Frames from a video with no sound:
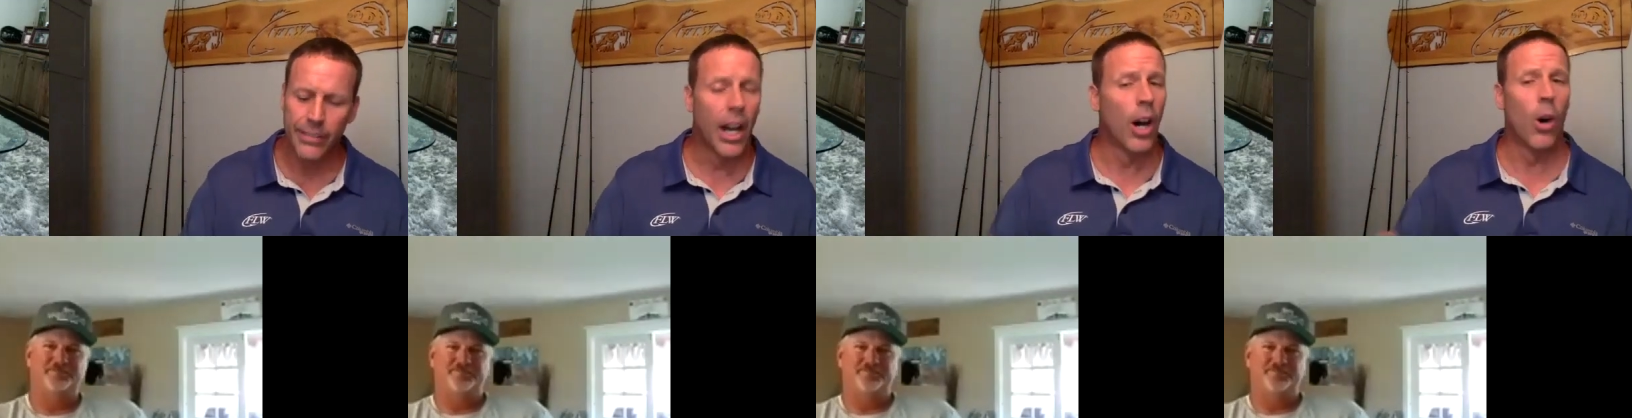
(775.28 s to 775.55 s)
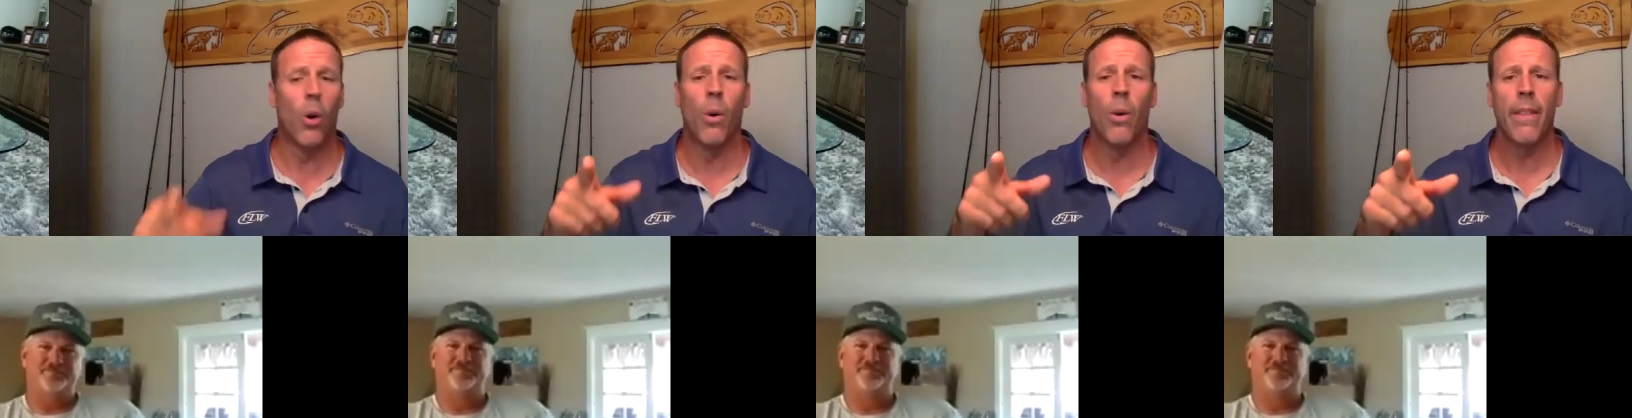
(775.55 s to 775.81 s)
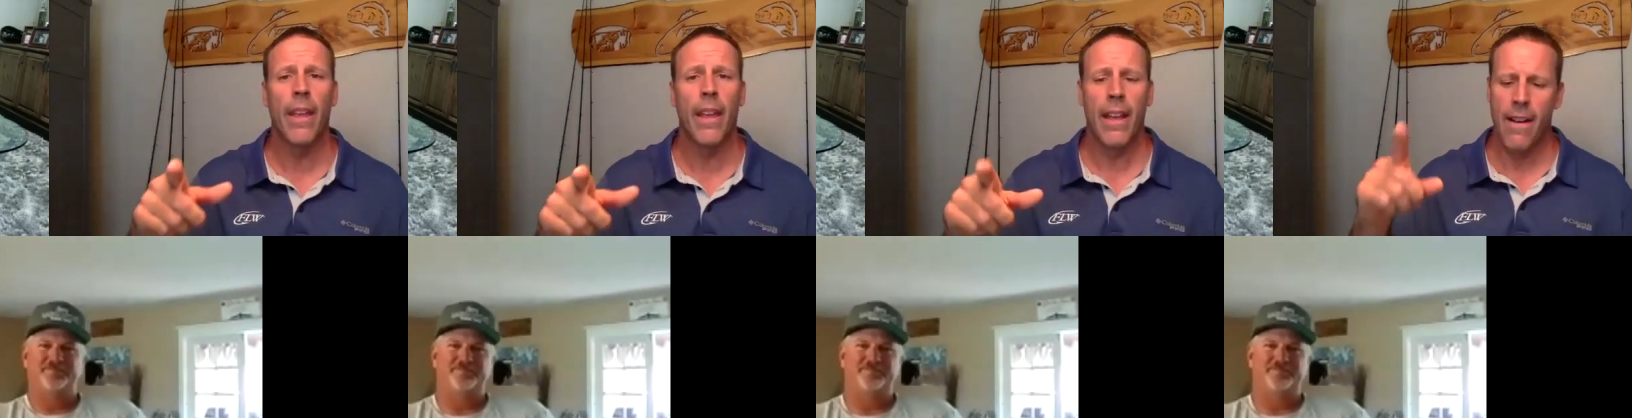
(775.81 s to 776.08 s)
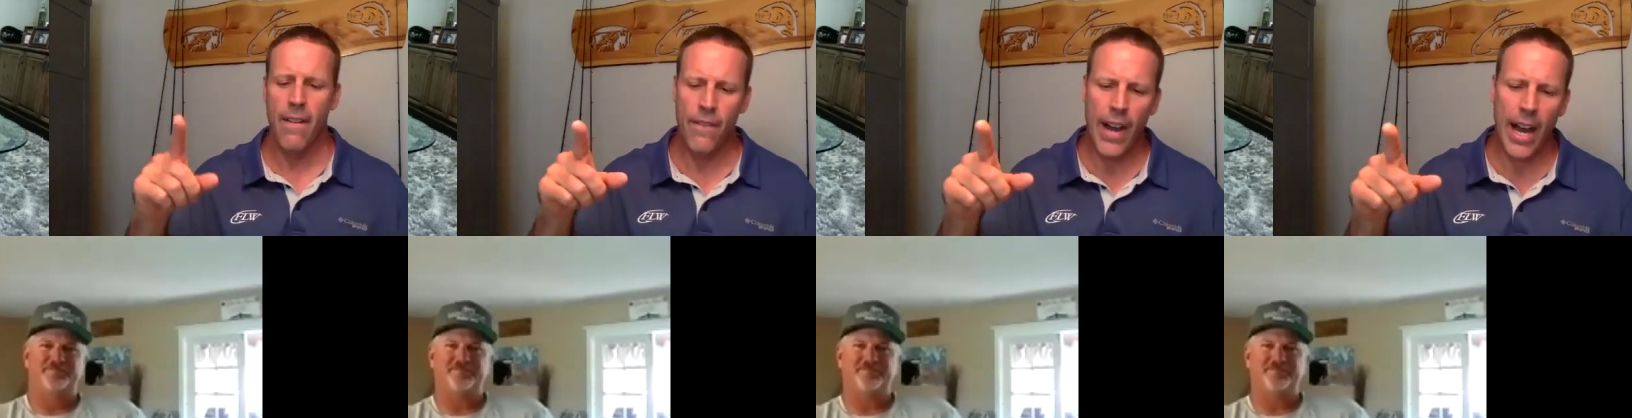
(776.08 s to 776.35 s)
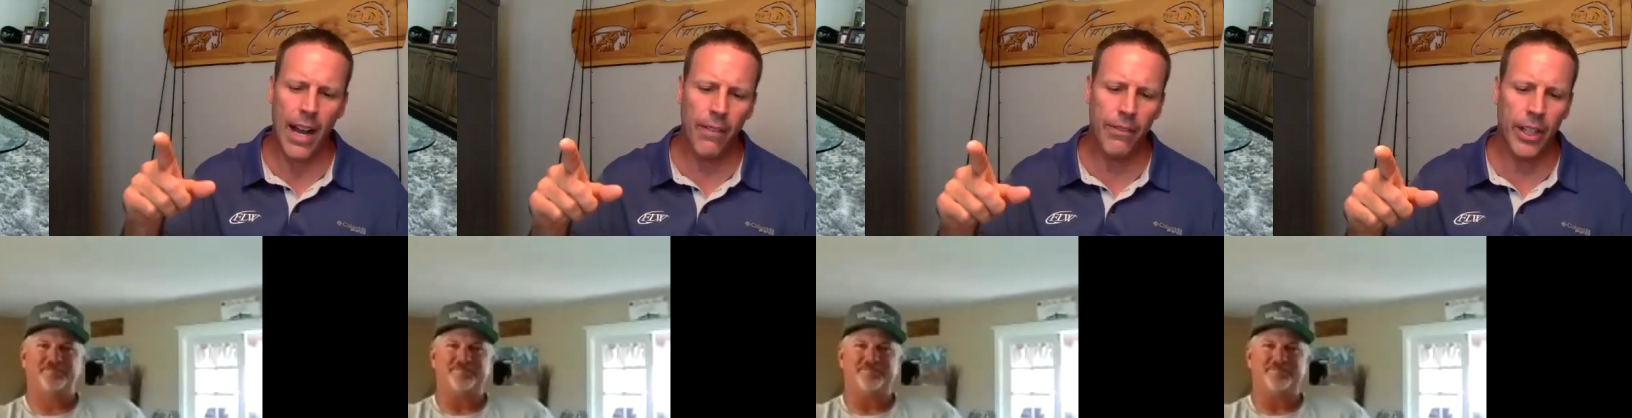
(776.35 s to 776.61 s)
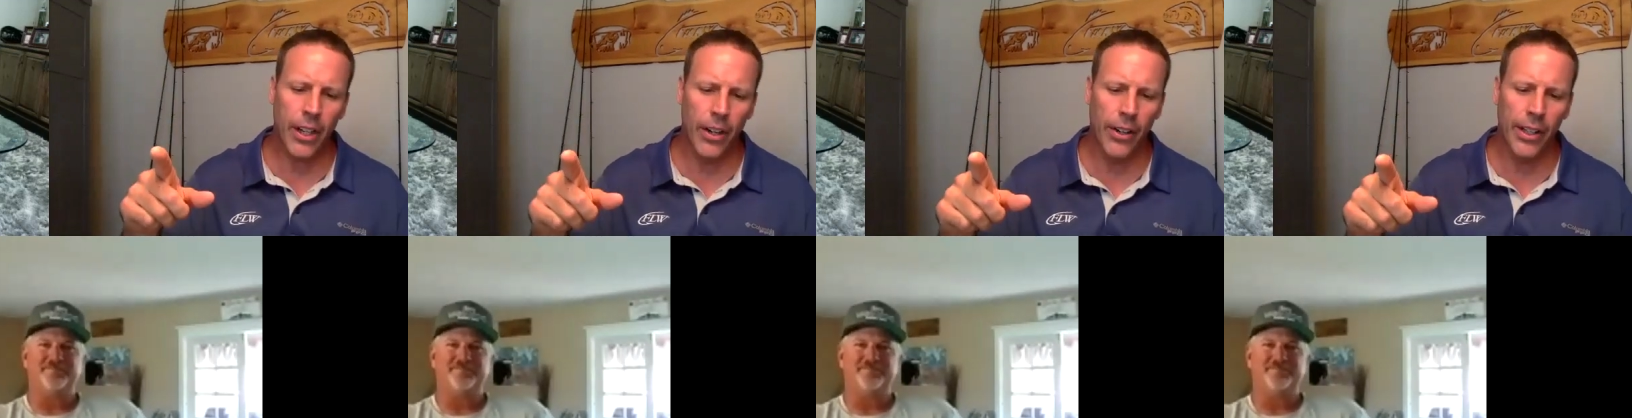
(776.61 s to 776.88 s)
Speaker 1: No, five
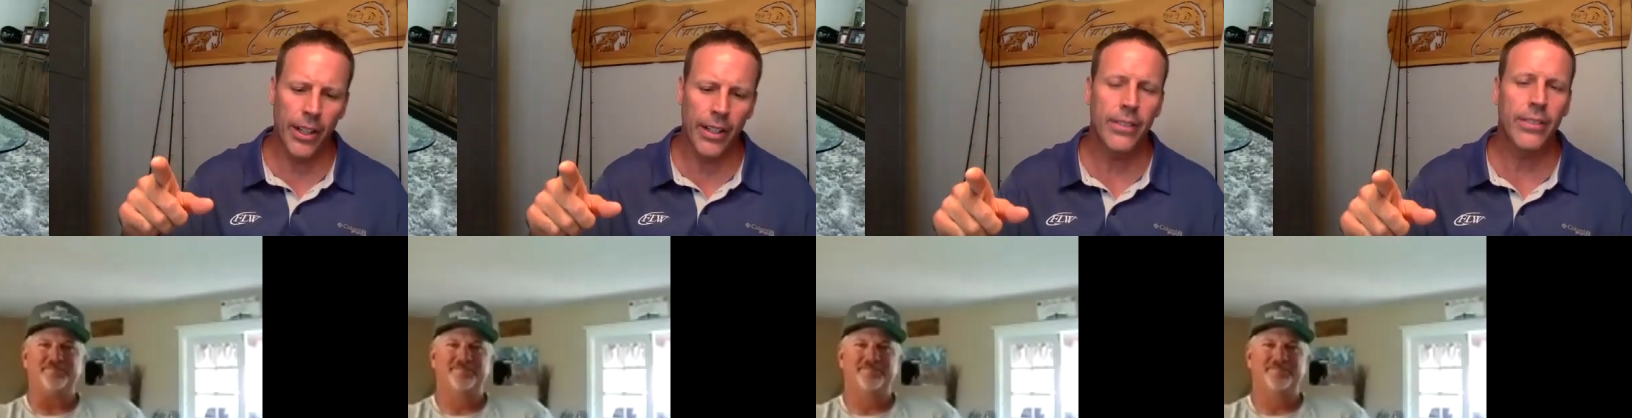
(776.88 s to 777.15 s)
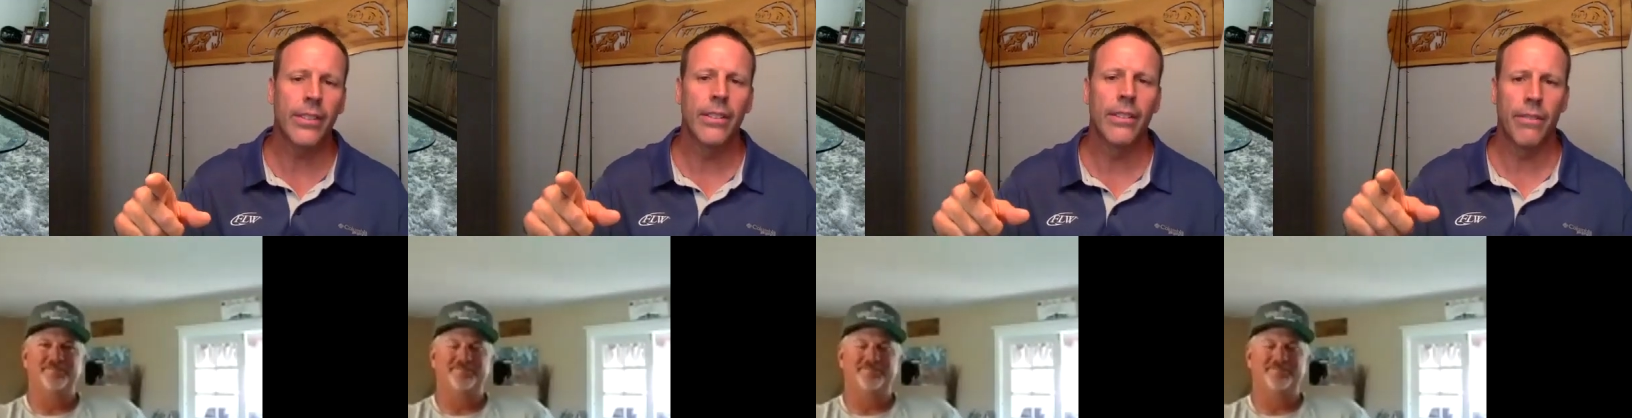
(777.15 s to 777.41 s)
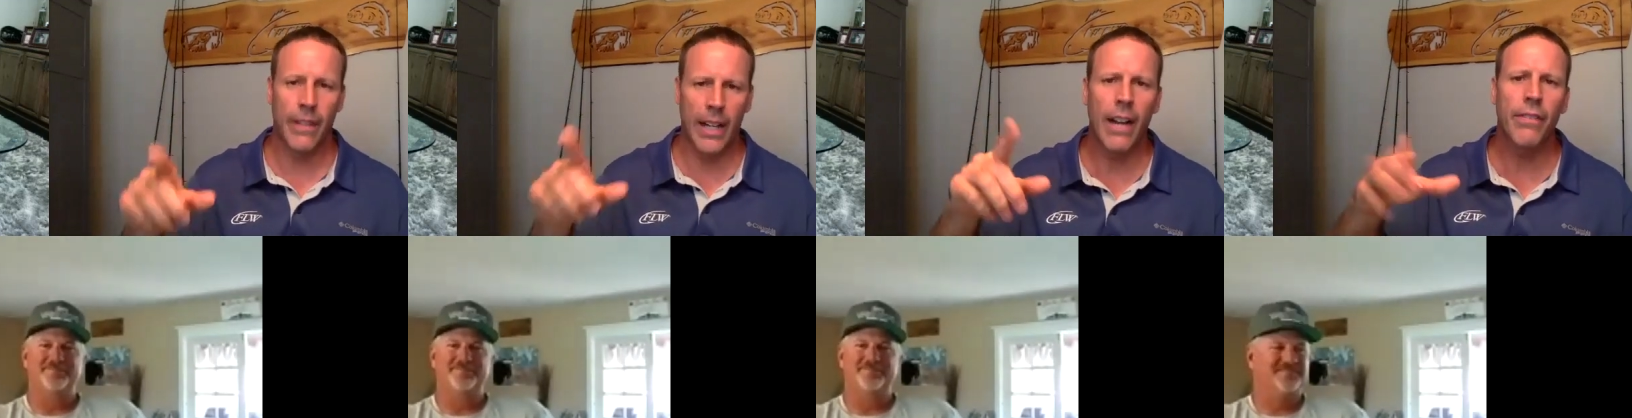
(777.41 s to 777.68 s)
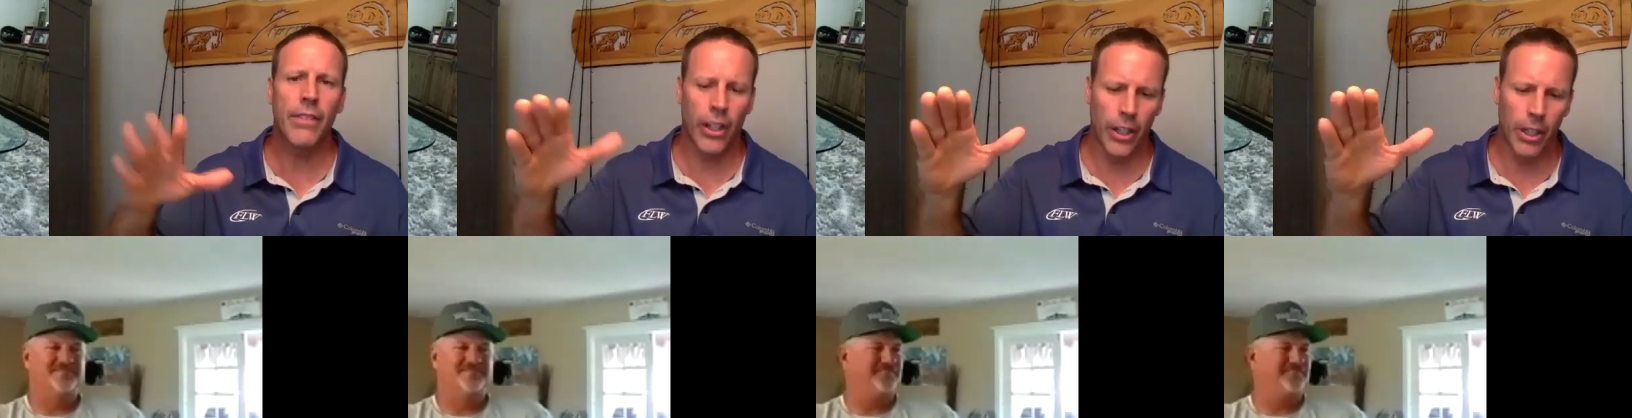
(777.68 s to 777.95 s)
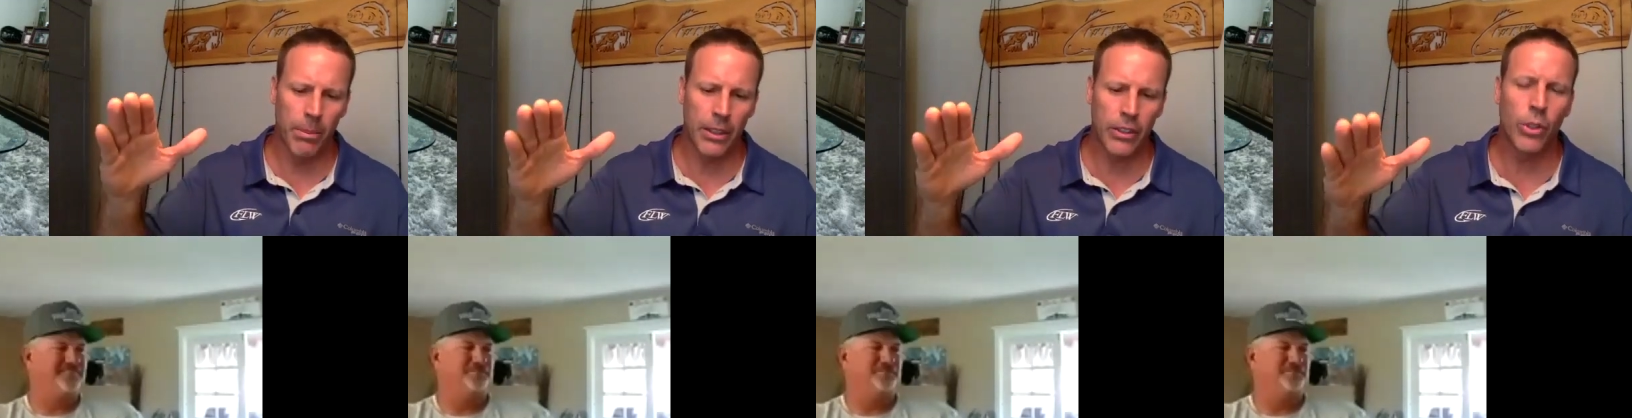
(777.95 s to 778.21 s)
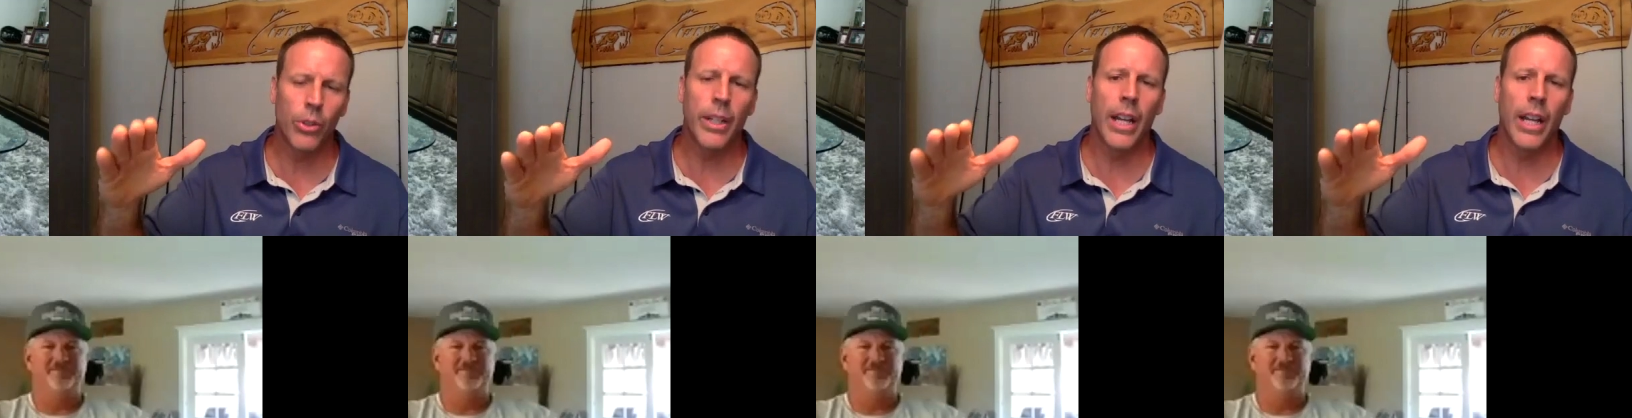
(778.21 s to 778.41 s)
tourneys, five tournaments. You